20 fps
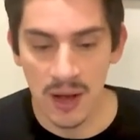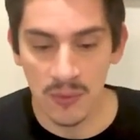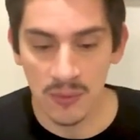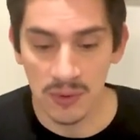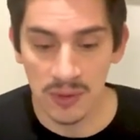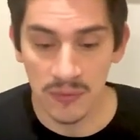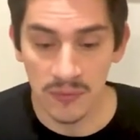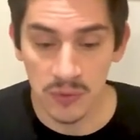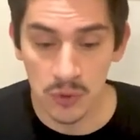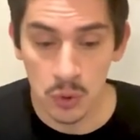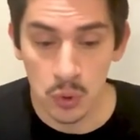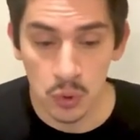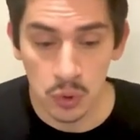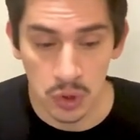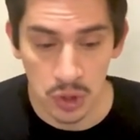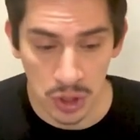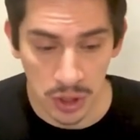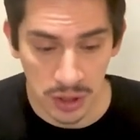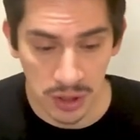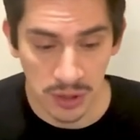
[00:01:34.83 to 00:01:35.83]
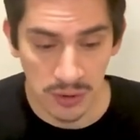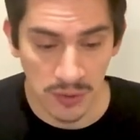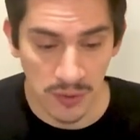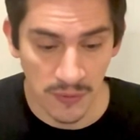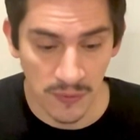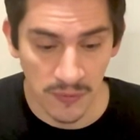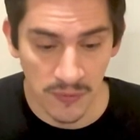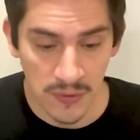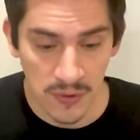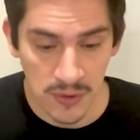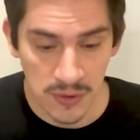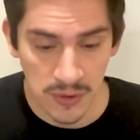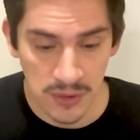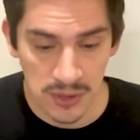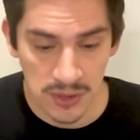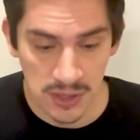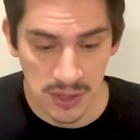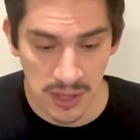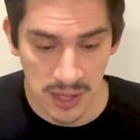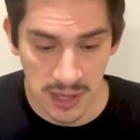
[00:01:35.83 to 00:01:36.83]
if you look, the first
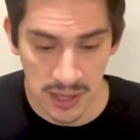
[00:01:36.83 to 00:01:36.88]
thing